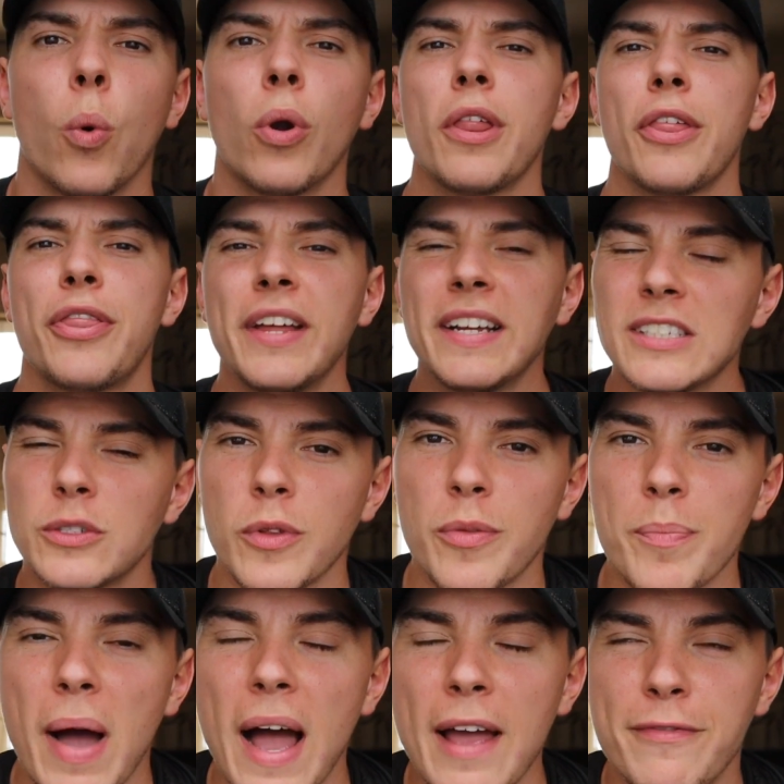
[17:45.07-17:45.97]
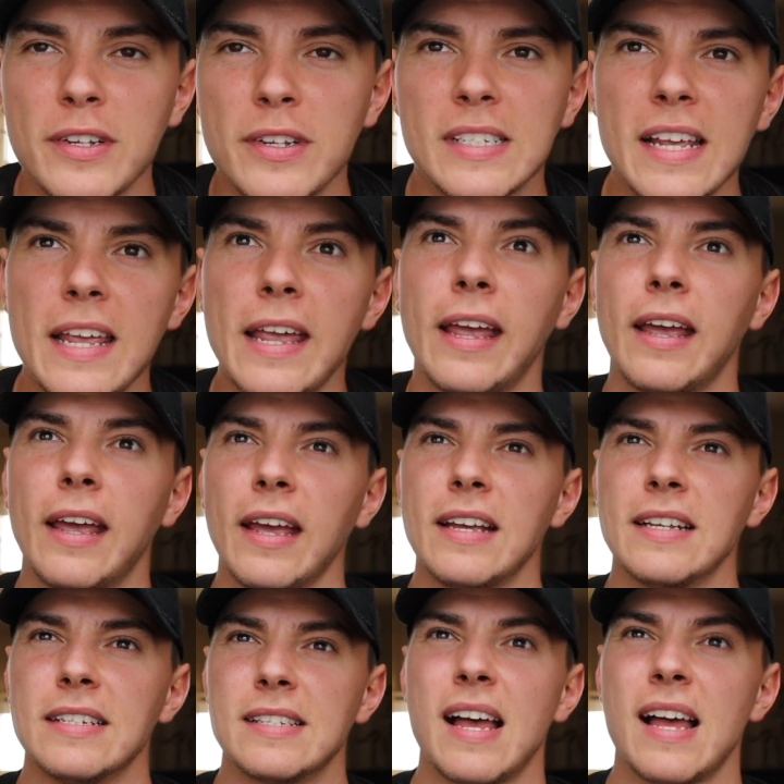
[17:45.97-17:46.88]
One of the things with my physique
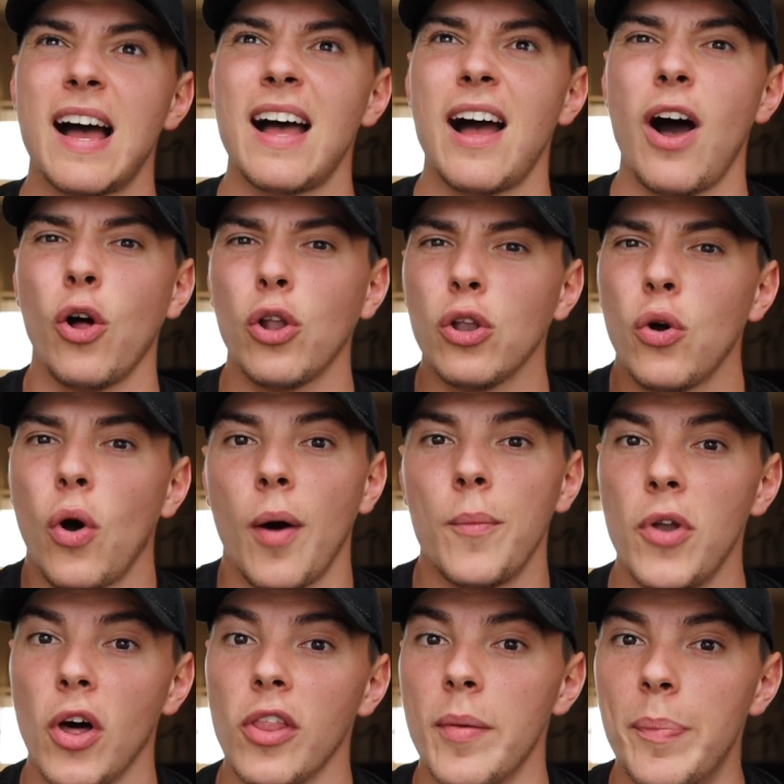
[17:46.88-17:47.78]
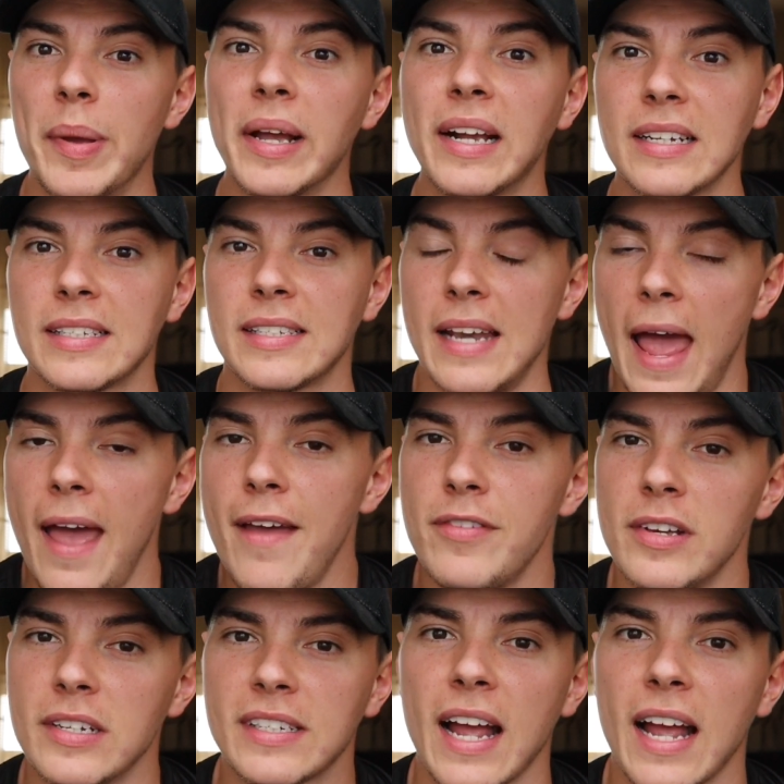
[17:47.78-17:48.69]
is that although I'm not the biggest and
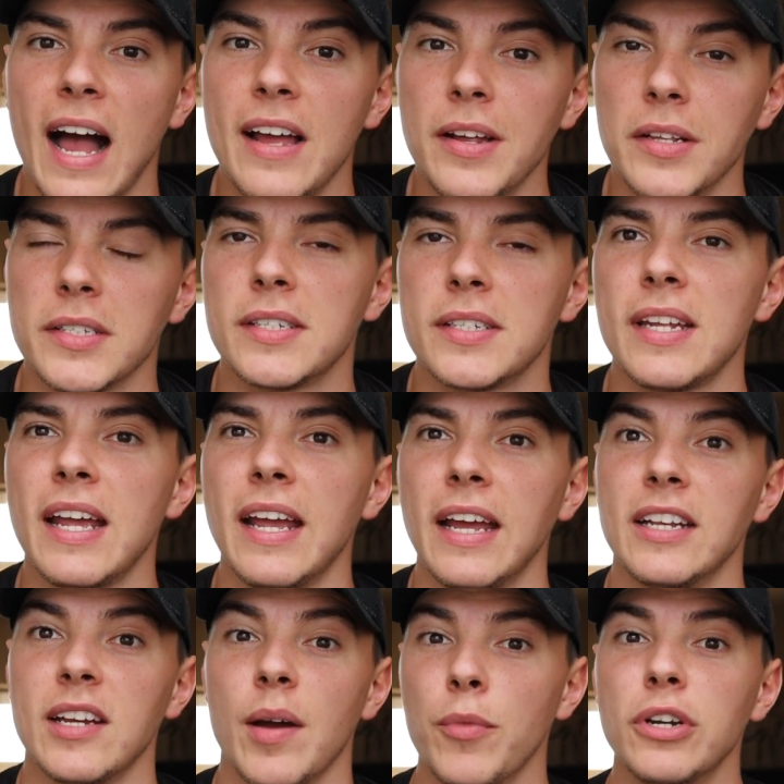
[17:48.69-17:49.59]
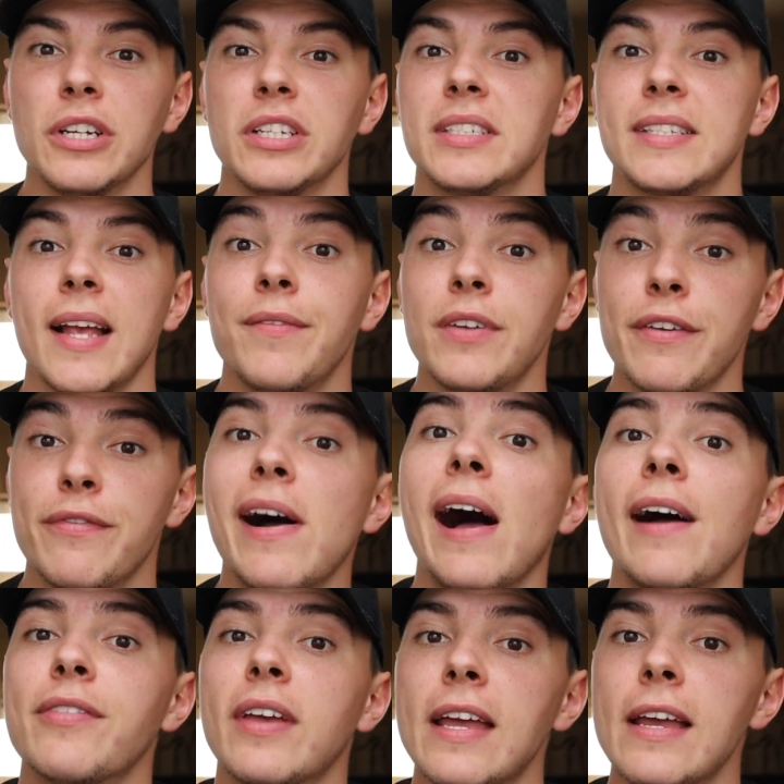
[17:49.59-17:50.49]
heaviest guy on stage, I'm only
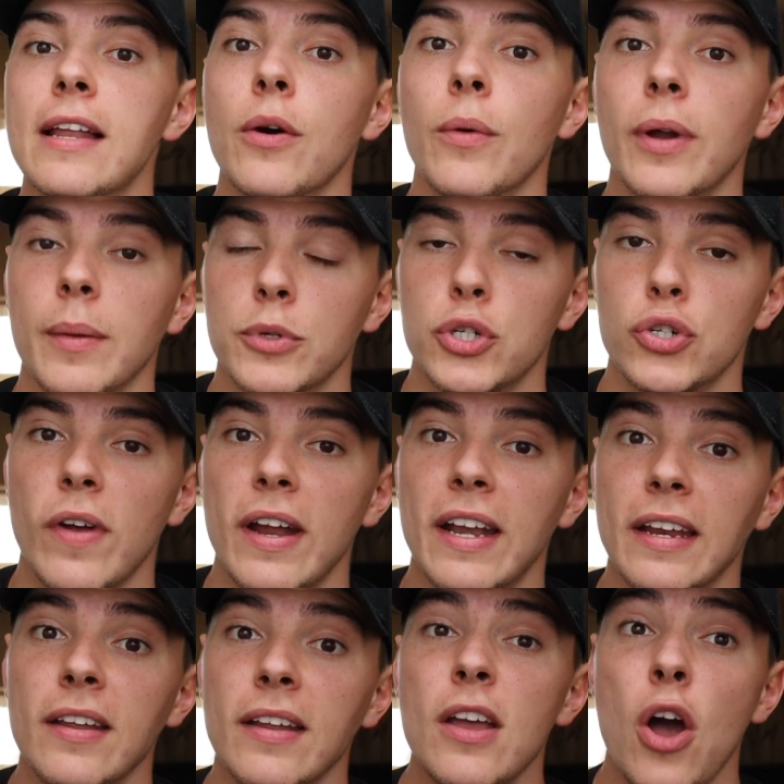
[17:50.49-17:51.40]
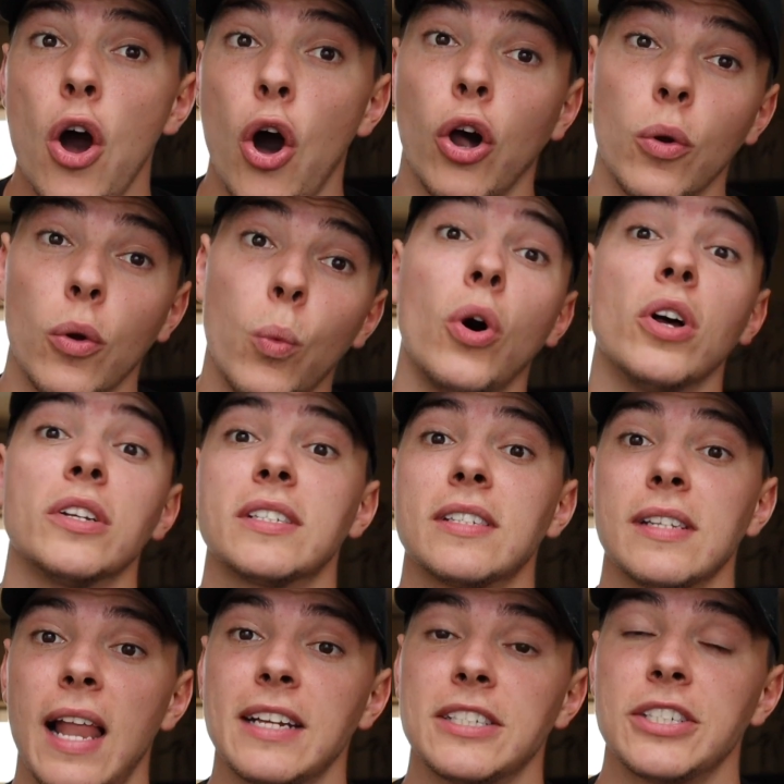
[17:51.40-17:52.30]
75 kilo when I'm shredded, or I
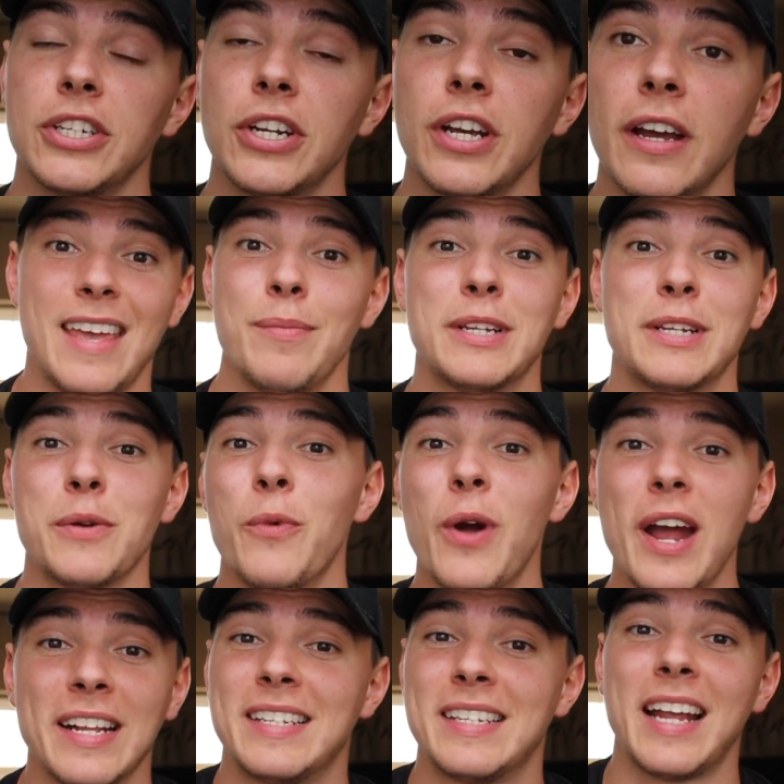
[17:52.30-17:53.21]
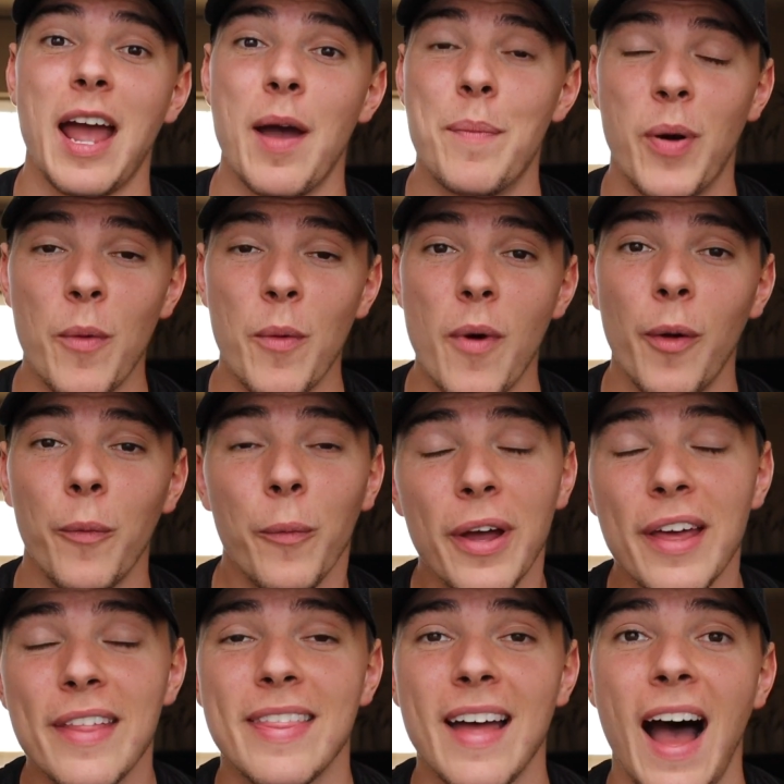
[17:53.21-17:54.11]
was last year. Give me some weight to get a pump on
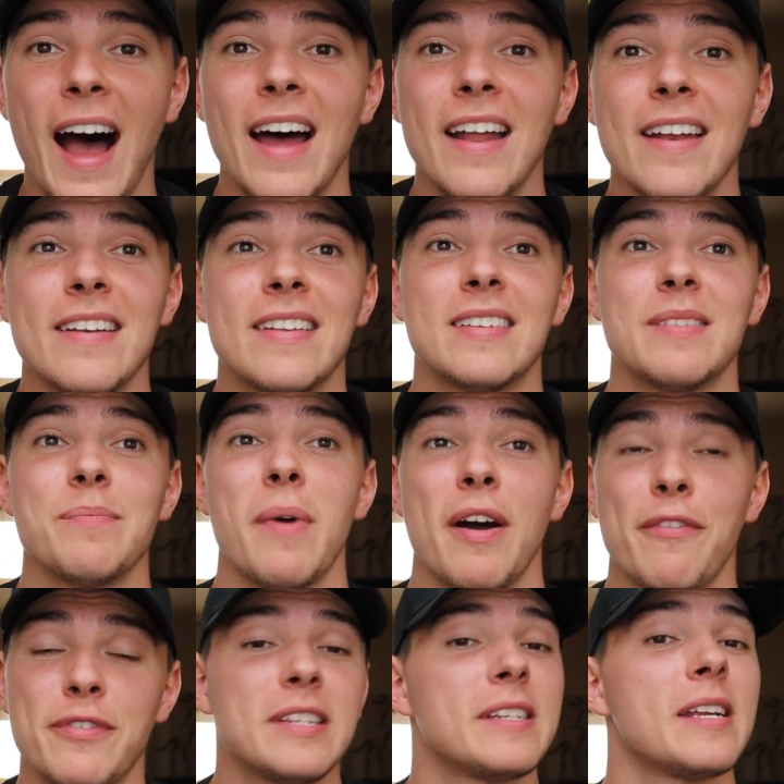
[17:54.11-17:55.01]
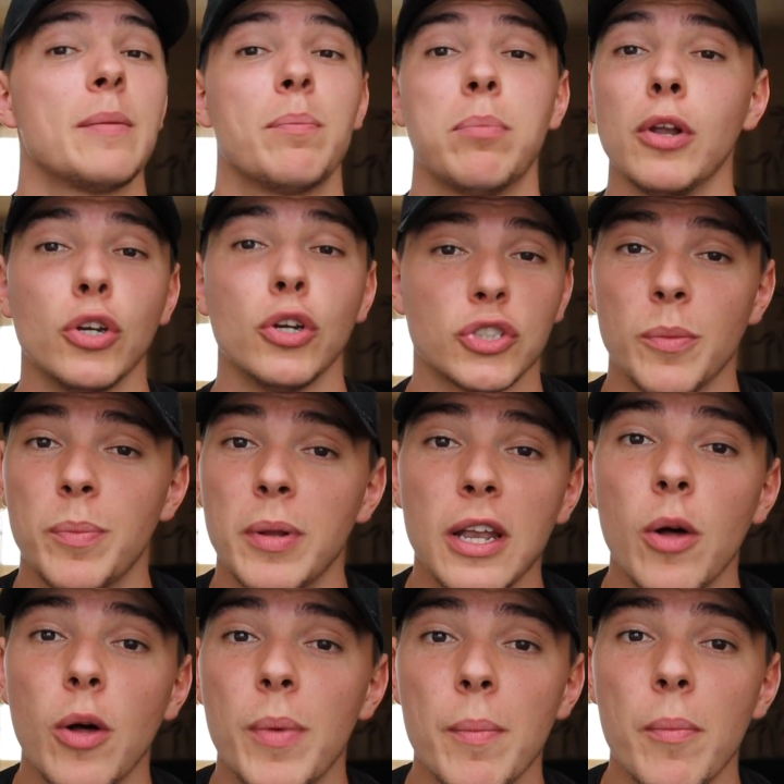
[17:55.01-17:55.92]
with and my physique blows up a
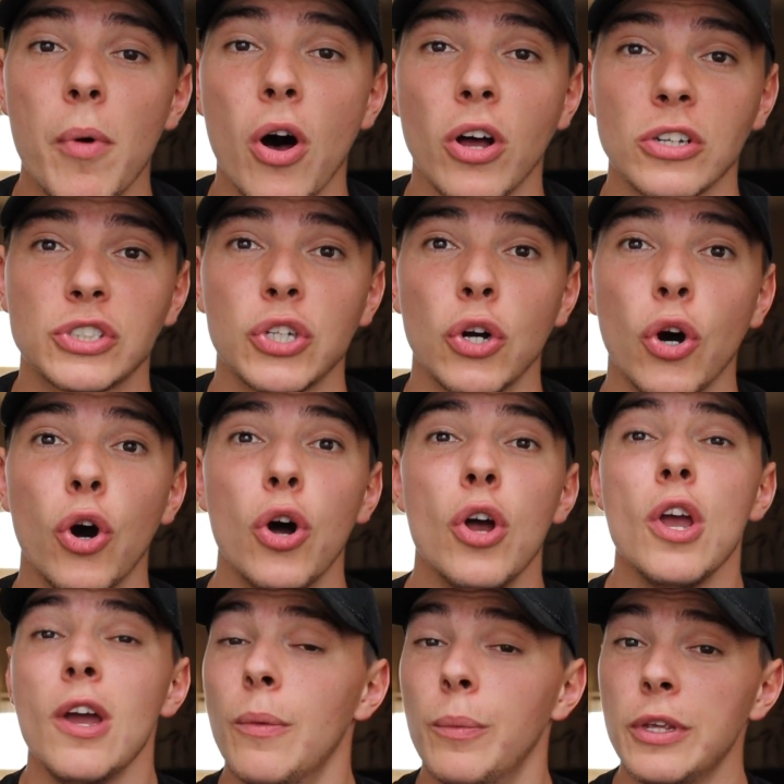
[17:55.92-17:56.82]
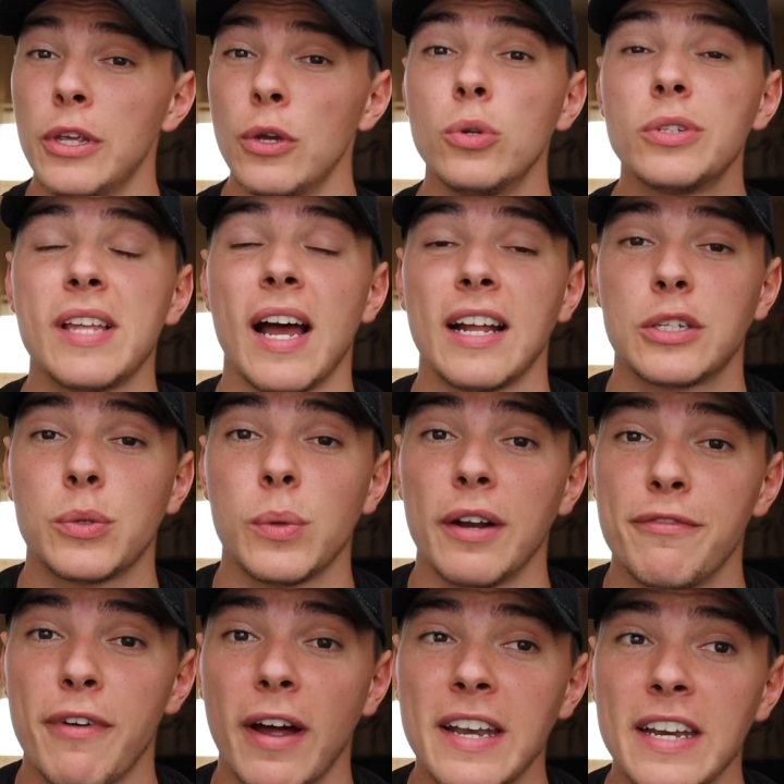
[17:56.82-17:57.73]
little bit more. So we used that to
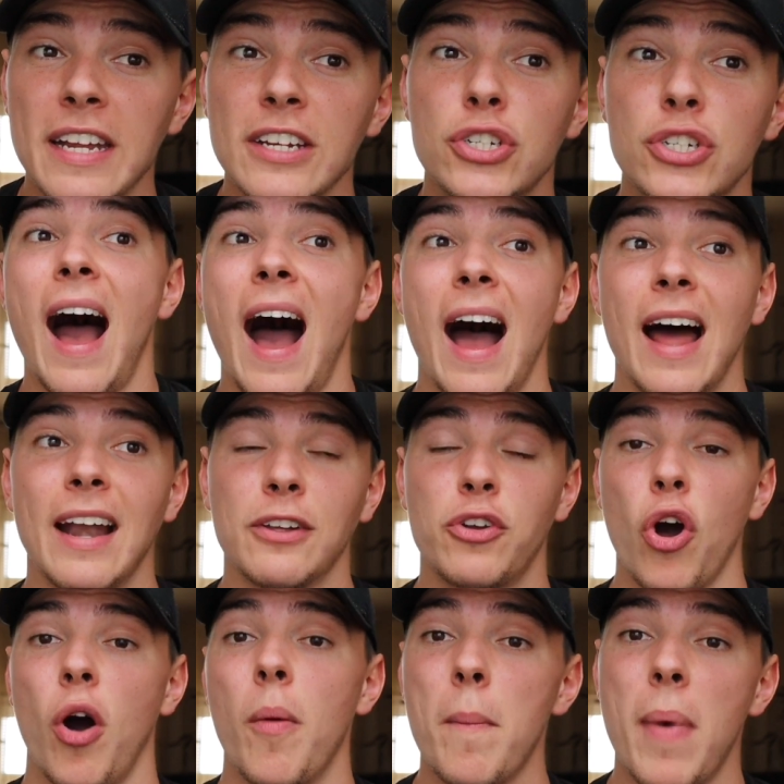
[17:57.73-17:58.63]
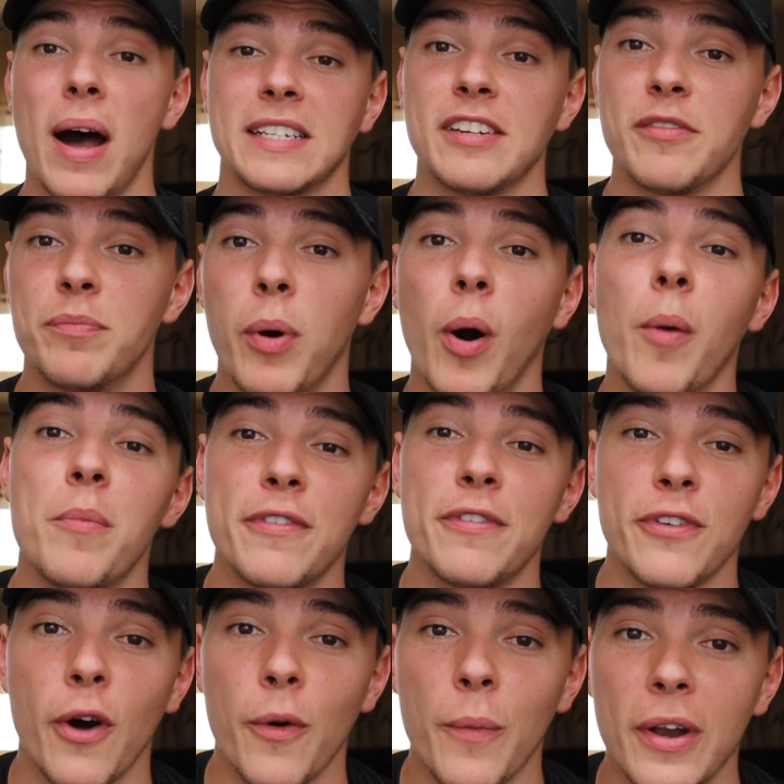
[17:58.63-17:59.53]
advantage and got a massive pump
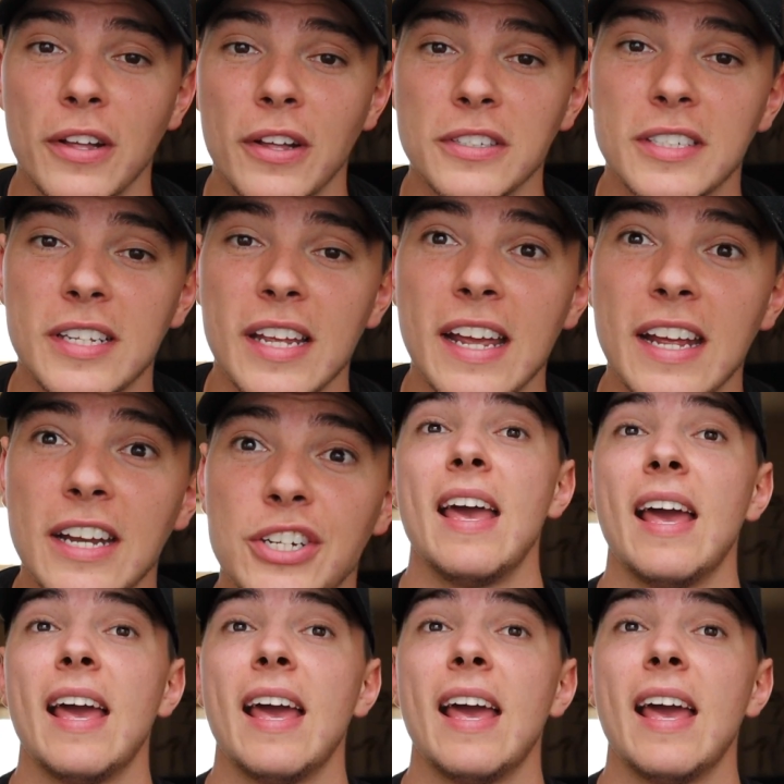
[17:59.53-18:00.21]
before I went on stage.